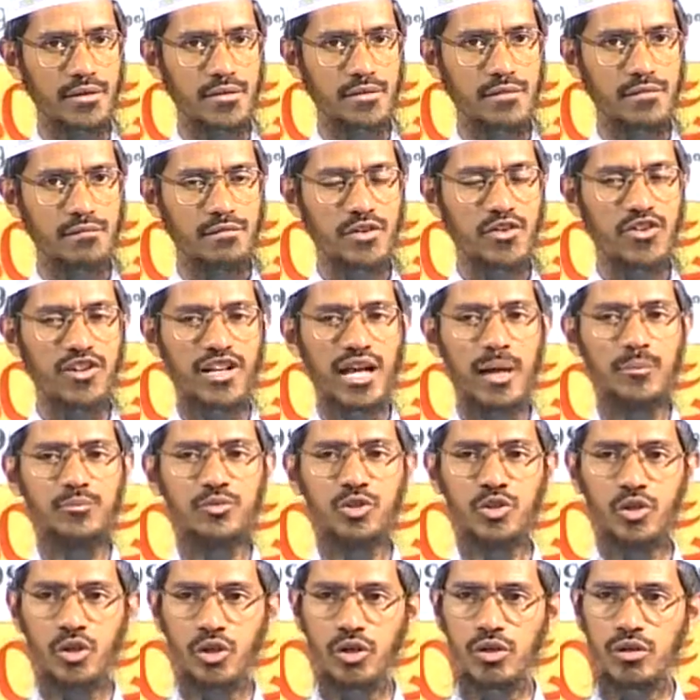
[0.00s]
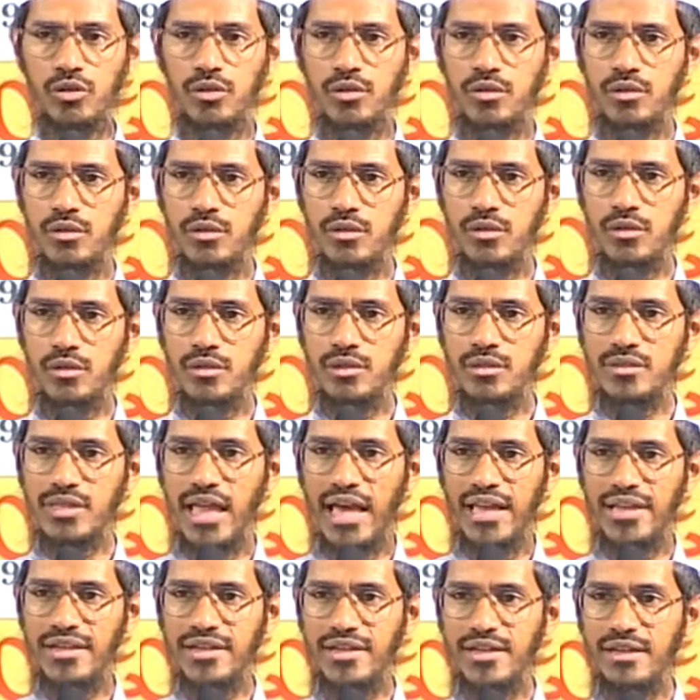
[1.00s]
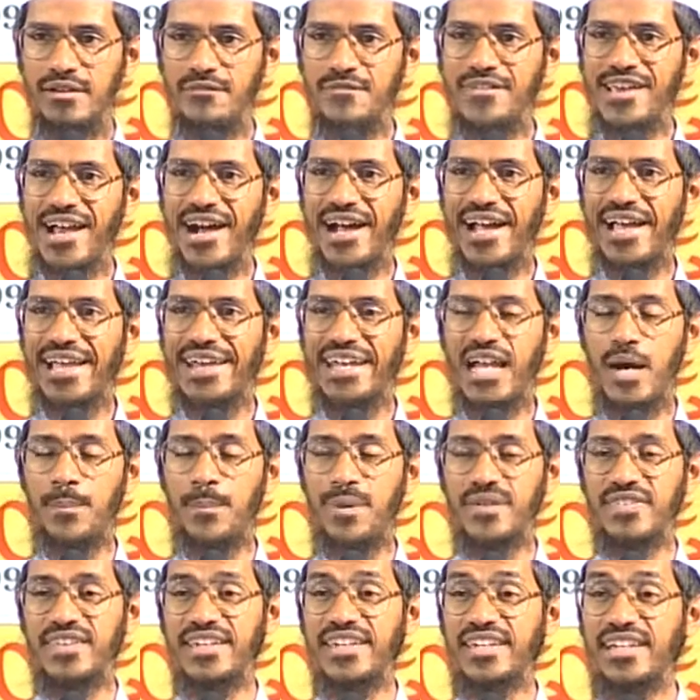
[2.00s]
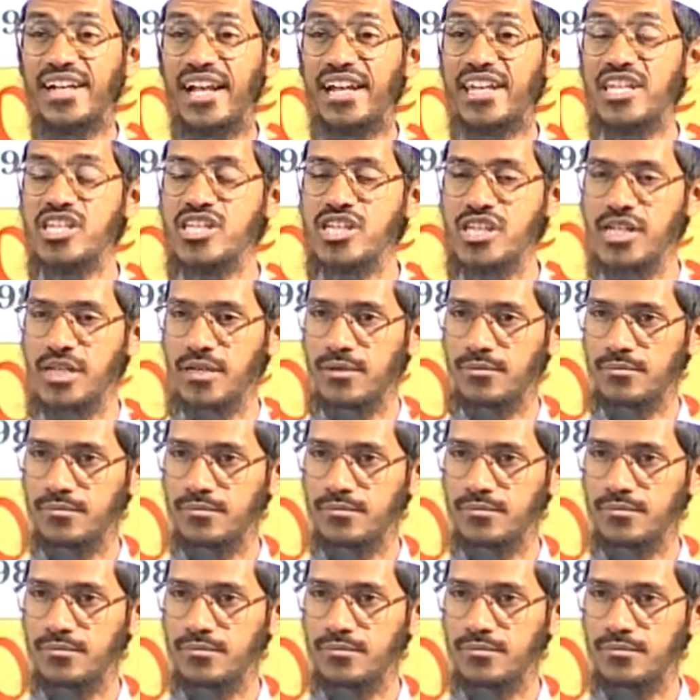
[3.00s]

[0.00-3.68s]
we will come to know that we are in a pathetic condition.